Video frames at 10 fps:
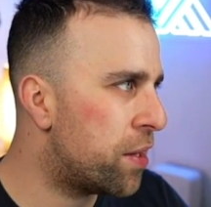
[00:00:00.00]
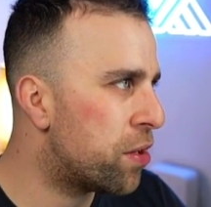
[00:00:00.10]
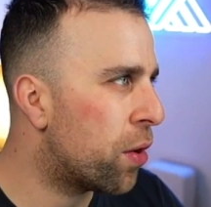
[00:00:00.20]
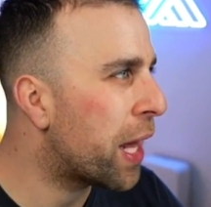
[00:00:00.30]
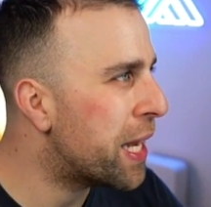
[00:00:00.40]
It's
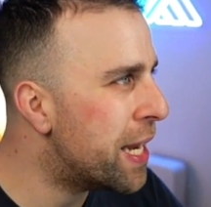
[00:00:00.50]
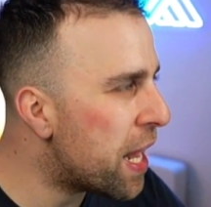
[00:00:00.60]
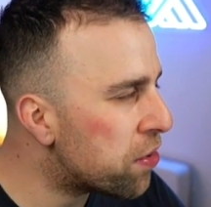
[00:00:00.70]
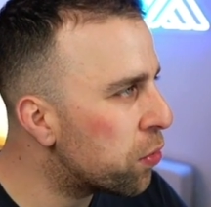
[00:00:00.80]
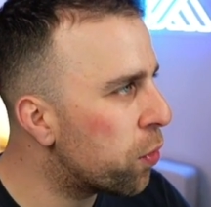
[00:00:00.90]
not like
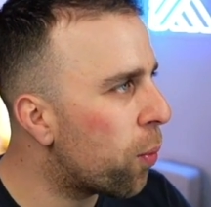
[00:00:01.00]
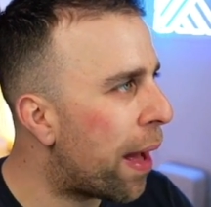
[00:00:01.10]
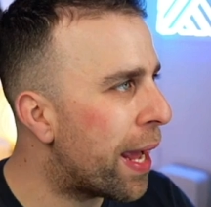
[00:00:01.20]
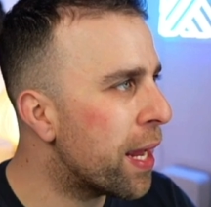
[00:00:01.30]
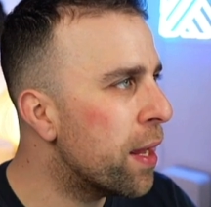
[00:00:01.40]
nestled
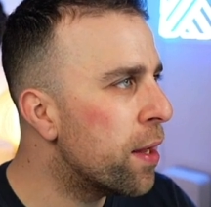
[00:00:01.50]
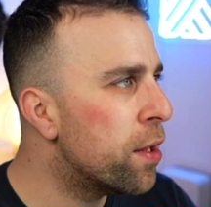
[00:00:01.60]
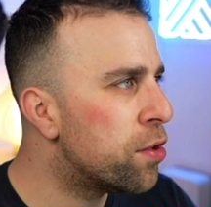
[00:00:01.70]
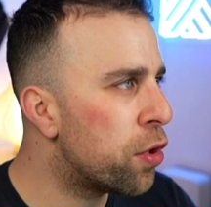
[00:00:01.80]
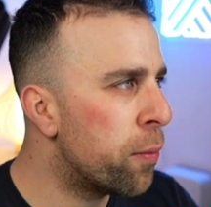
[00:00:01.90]
away
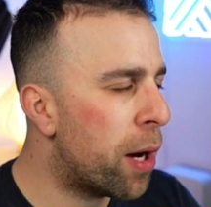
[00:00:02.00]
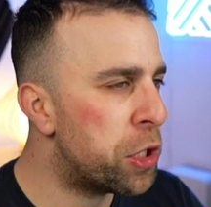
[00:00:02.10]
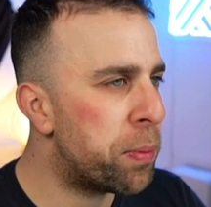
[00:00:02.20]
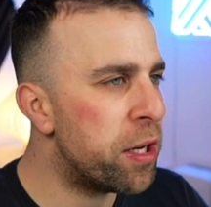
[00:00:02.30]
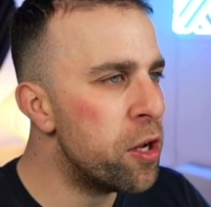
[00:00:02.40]
too
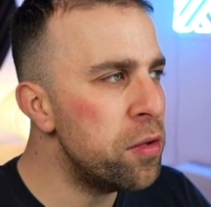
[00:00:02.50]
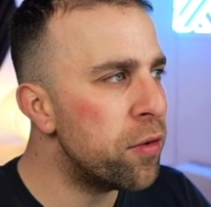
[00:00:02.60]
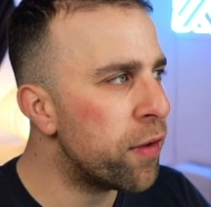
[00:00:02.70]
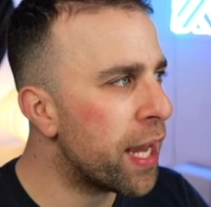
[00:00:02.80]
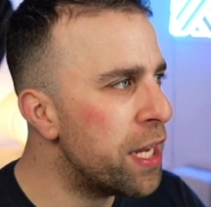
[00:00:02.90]
much, but
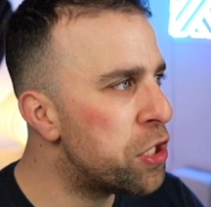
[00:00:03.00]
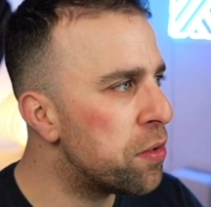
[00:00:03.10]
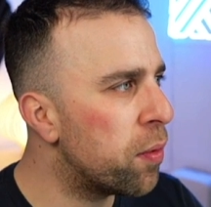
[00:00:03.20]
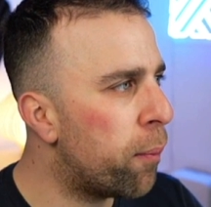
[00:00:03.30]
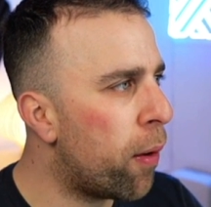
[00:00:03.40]

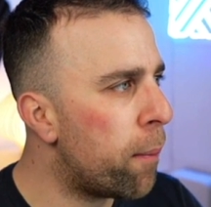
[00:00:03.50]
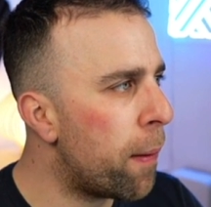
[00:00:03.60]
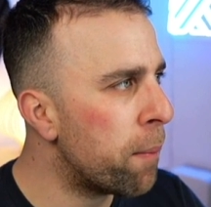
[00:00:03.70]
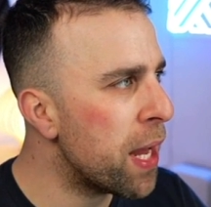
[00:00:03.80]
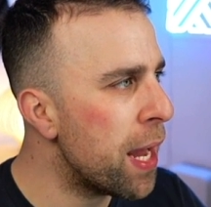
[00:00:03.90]
notifications will pop
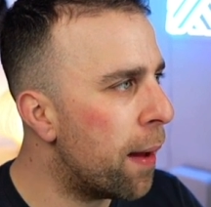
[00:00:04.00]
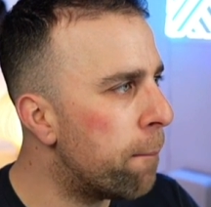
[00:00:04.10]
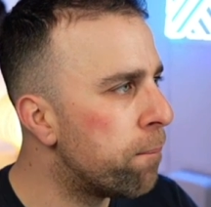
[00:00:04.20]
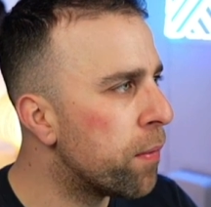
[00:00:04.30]
up here.